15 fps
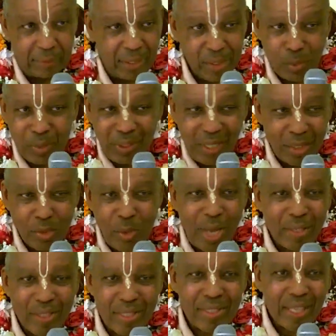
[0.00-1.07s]
Because we're not
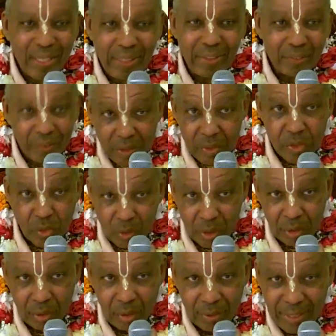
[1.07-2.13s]
trying to stay here and enjoy.
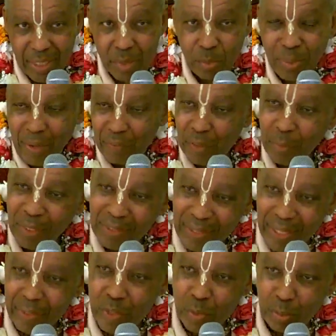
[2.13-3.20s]
Yes, we have to
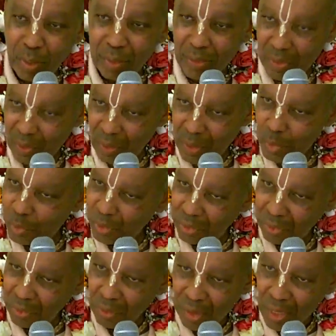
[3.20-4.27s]
maintain this body as long as we're
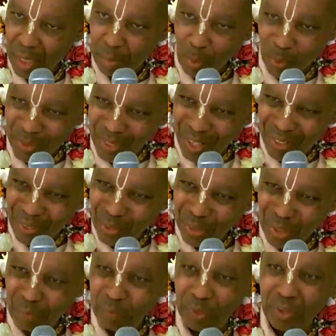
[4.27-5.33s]
here. But we're not
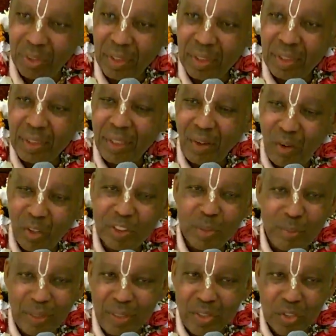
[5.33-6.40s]
looking for
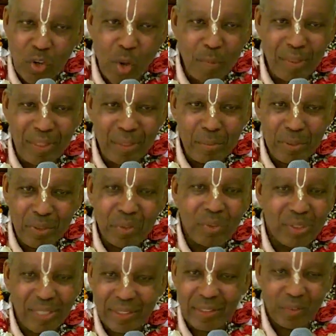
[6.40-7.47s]
ultimate enjoyment in
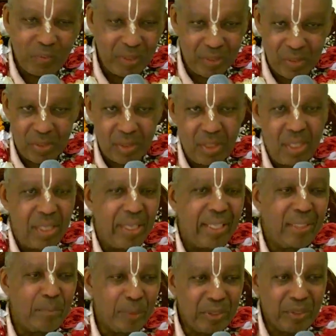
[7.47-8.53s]
material activities,
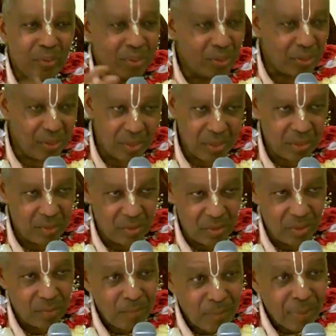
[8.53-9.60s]
in material
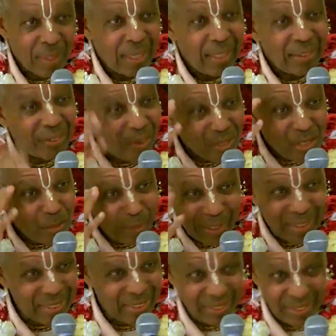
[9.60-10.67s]
existence. It doesn't
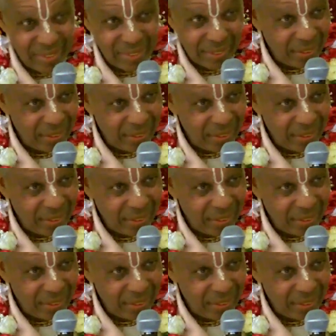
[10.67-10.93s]
make sense.